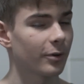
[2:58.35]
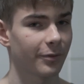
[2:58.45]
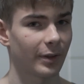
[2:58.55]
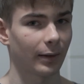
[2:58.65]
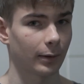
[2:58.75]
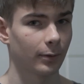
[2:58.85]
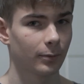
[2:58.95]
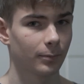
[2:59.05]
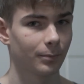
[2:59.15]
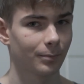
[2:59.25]
thin.
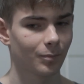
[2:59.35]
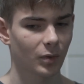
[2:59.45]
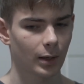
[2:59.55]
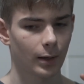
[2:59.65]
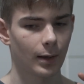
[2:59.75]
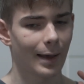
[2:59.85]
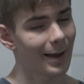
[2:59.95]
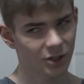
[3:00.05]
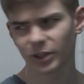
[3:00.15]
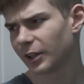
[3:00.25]

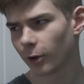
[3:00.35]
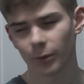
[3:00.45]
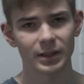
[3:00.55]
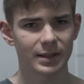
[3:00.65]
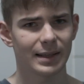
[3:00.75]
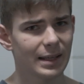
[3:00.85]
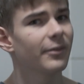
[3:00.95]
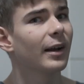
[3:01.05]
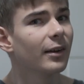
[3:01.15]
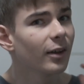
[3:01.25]
Actually no, it's
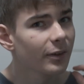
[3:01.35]
even